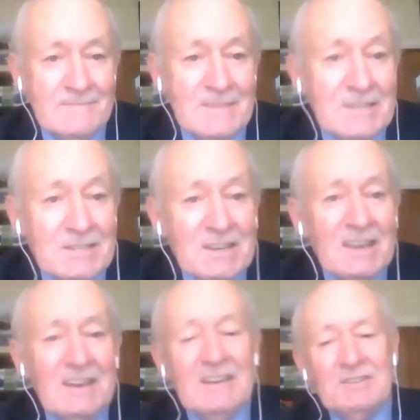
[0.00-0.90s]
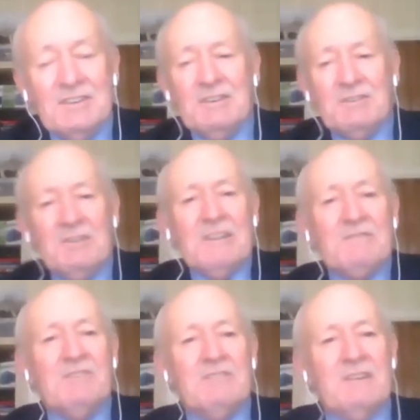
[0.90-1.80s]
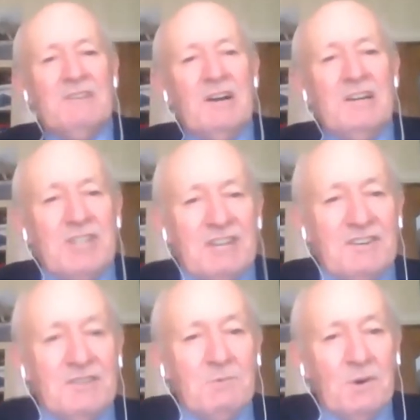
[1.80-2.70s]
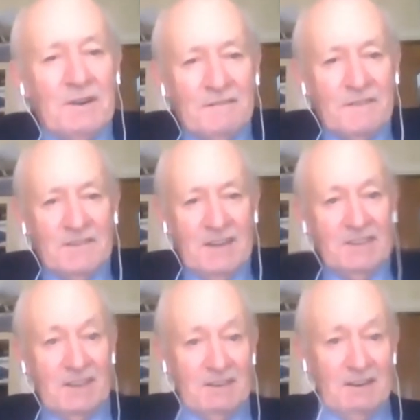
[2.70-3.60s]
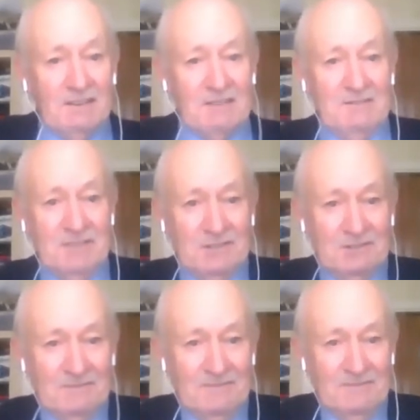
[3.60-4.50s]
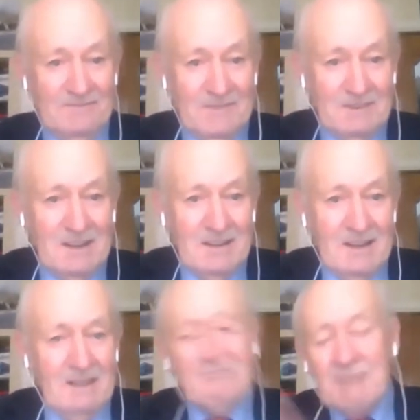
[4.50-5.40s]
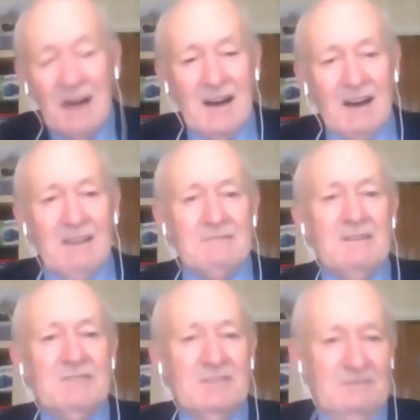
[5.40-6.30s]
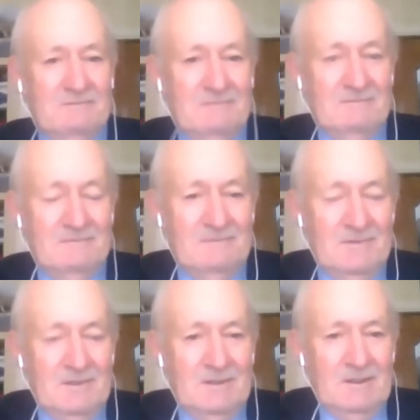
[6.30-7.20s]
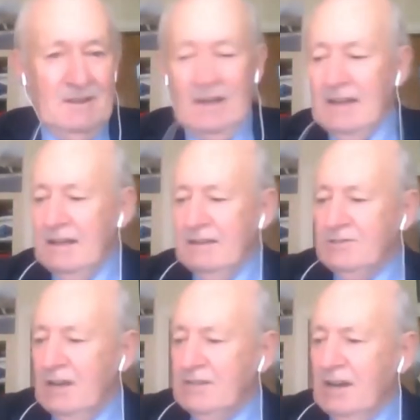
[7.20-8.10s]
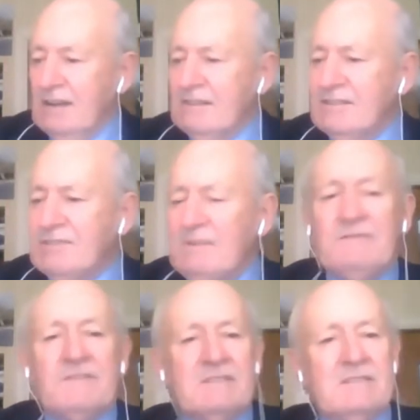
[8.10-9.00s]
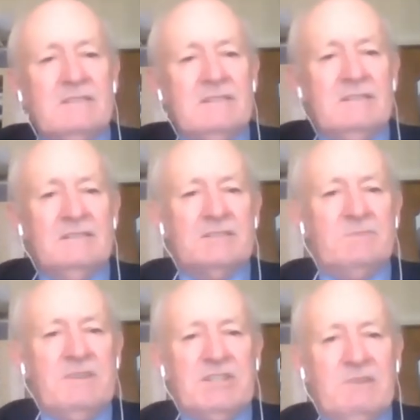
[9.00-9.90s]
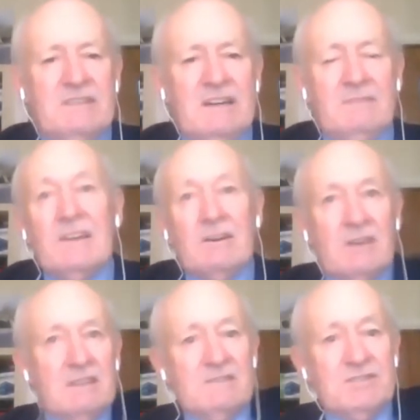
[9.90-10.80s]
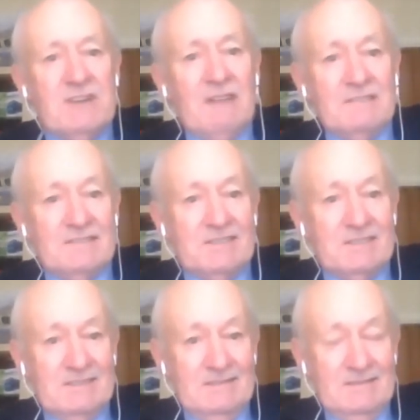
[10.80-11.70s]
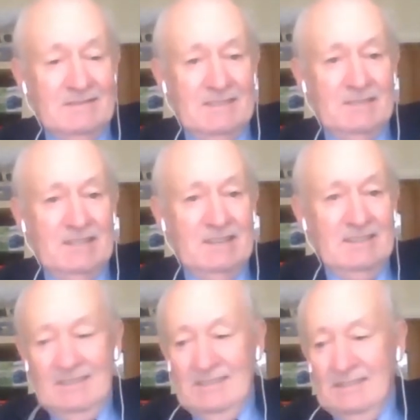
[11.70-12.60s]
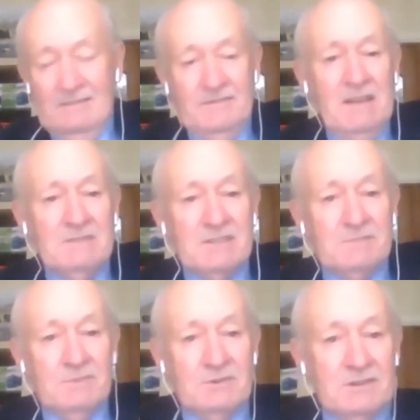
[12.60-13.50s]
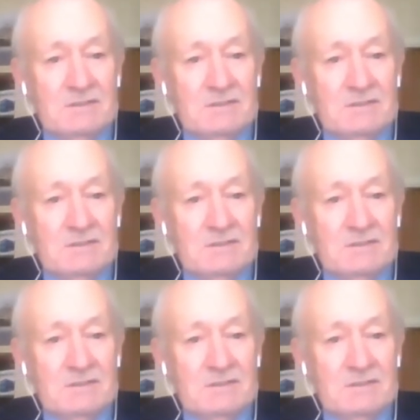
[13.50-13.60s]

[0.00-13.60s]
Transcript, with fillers: You see, you don't have to go around chasing the world for things. They're all around you. All around you. Jonathan Swift, speech about him. Gulliver's Travels. I mean, famous book.